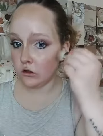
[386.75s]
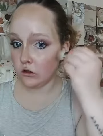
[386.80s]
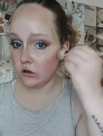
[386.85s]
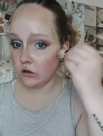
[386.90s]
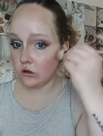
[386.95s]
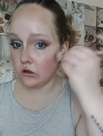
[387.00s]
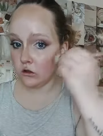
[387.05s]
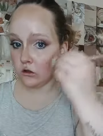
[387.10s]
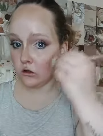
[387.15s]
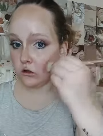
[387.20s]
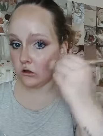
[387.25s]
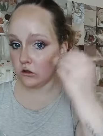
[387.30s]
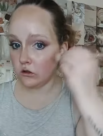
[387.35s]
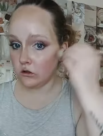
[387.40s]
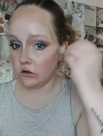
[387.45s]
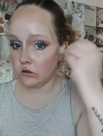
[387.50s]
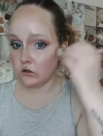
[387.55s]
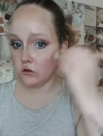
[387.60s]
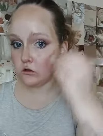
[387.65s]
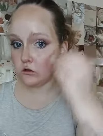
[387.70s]

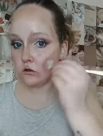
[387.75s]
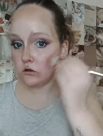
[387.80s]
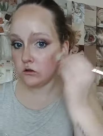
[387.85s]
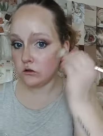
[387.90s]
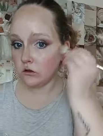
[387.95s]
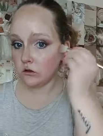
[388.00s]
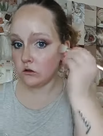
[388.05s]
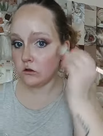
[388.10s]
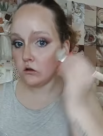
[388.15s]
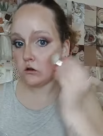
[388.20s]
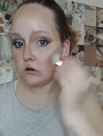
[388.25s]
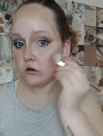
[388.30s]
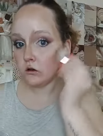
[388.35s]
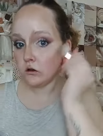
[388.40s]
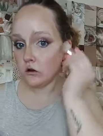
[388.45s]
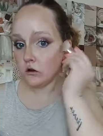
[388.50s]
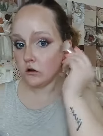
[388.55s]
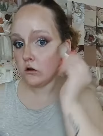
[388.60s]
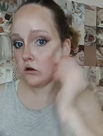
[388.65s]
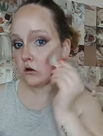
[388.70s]

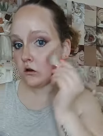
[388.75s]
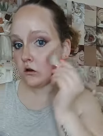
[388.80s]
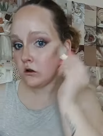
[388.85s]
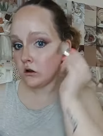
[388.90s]
[no speech]